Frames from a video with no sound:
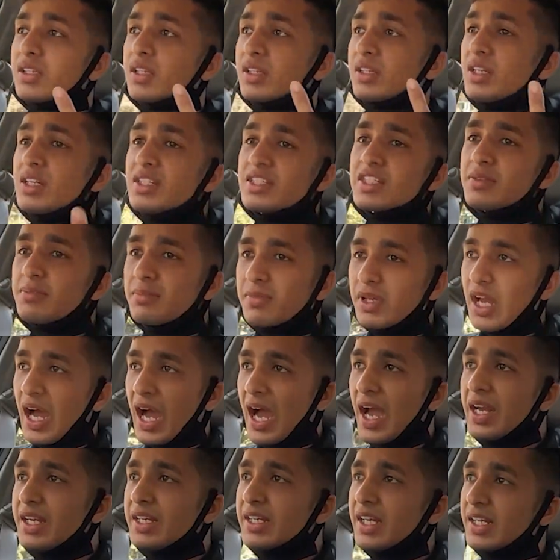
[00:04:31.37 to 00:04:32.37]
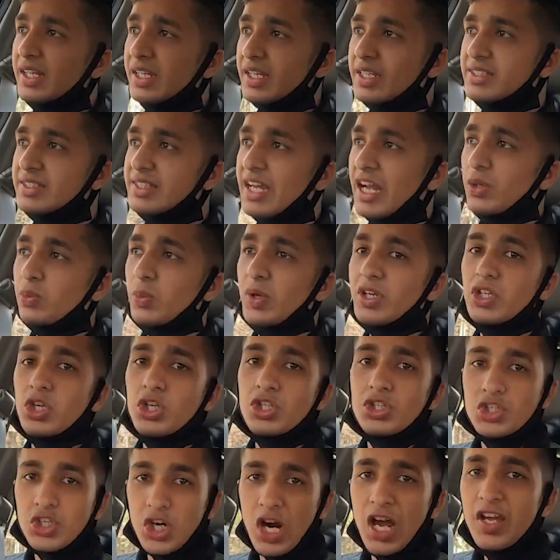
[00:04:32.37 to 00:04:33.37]
the reason behind it is that when
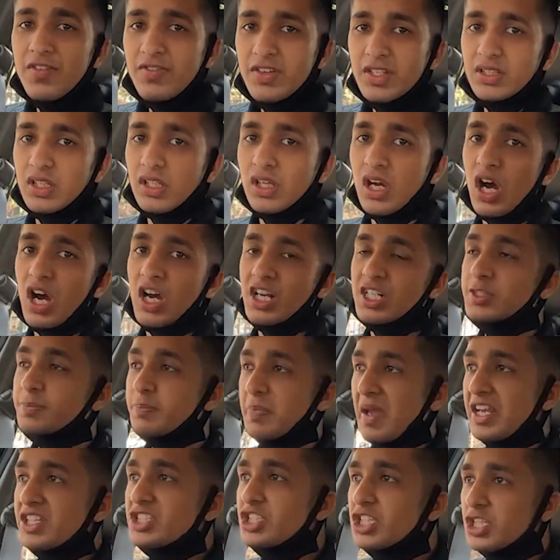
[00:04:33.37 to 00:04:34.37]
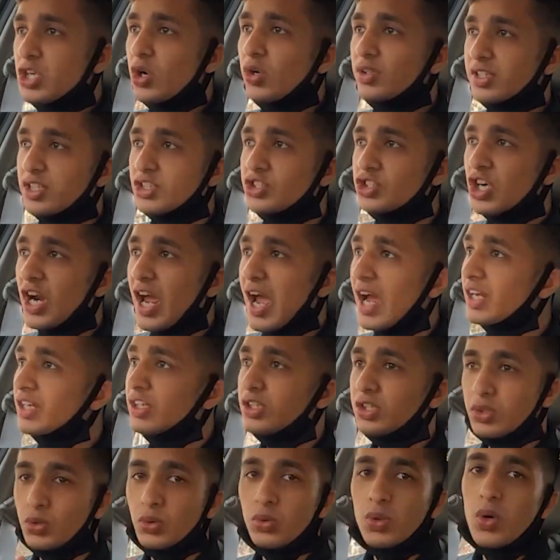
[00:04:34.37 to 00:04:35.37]
you're driving the car, especially on the track,
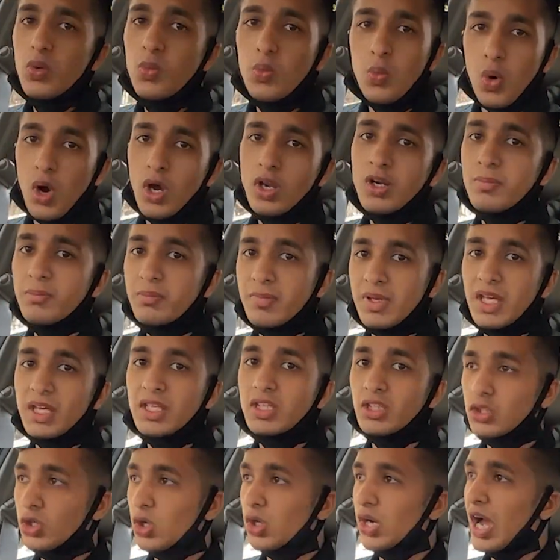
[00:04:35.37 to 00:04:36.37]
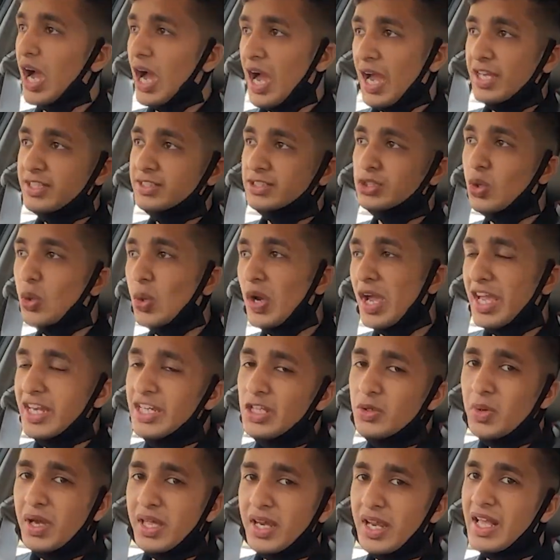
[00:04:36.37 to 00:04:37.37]
you don't want to make your eyes go
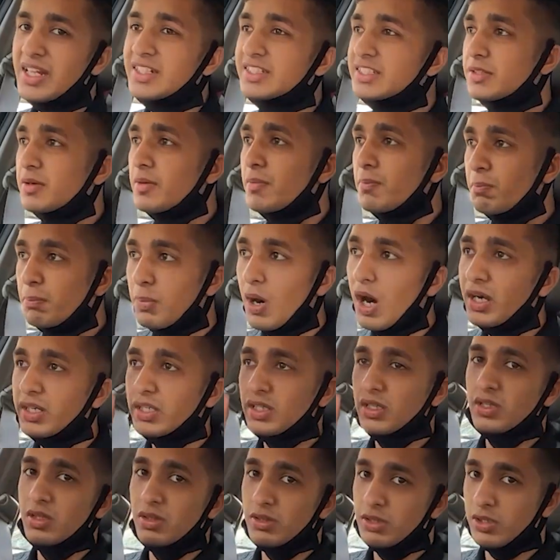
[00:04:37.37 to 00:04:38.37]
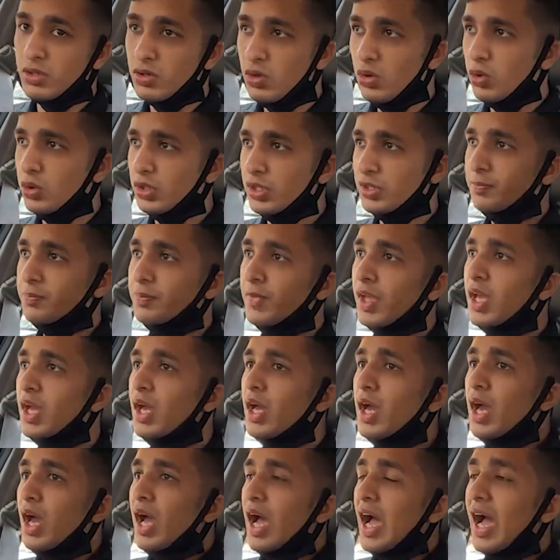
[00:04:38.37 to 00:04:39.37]
anywhere else but the road.
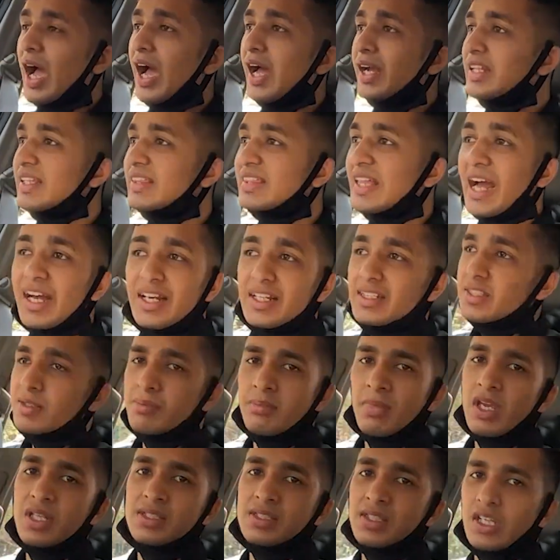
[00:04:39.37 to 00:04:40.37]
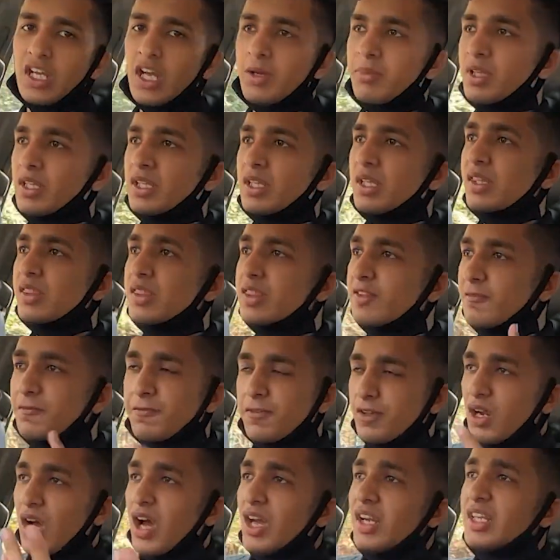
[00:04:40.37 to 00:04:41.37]
And that is amazing. I mean,
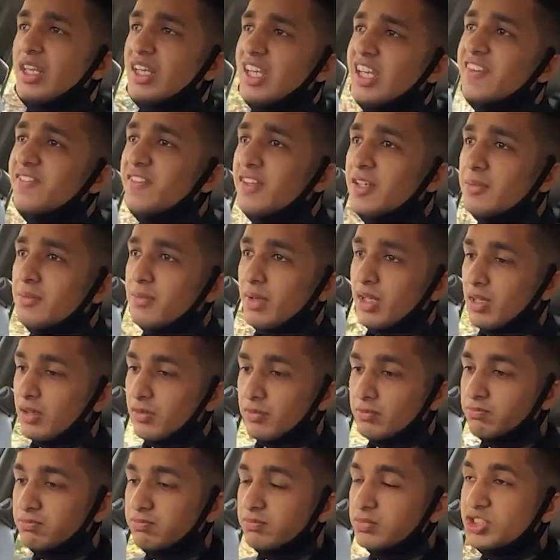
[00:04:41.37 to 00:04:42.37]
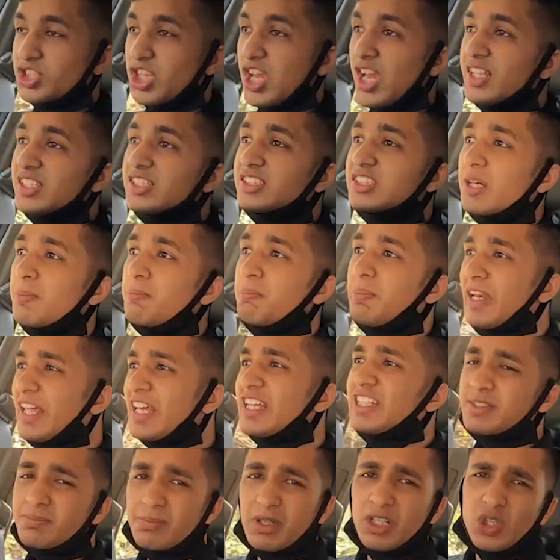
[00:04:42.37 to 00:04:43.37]
Ferrari even changed the
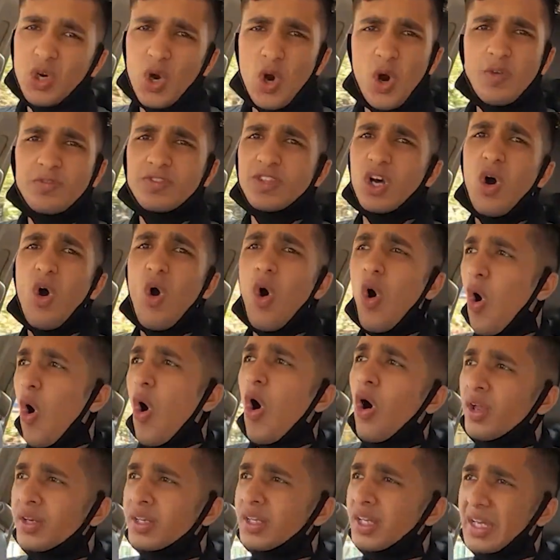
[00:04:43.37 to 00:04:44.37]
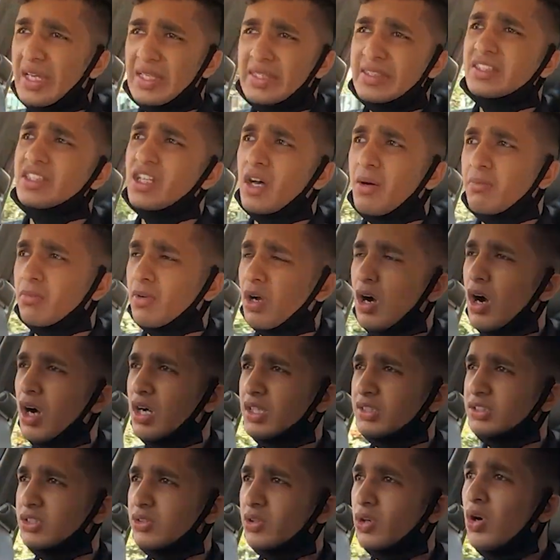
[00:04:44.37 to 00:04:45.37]
placement of the horn in some
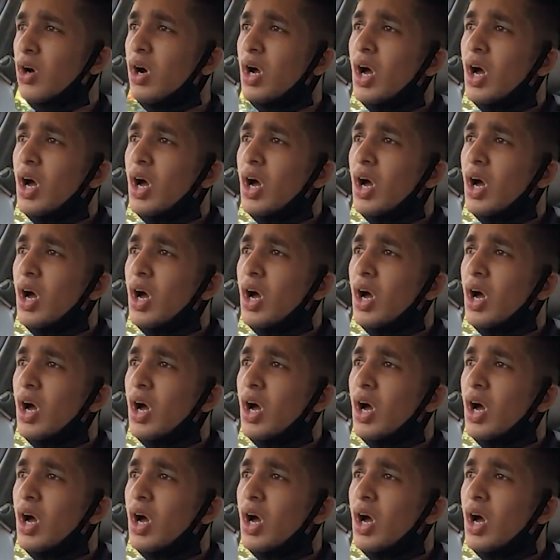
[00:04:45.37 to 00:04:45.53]
cars,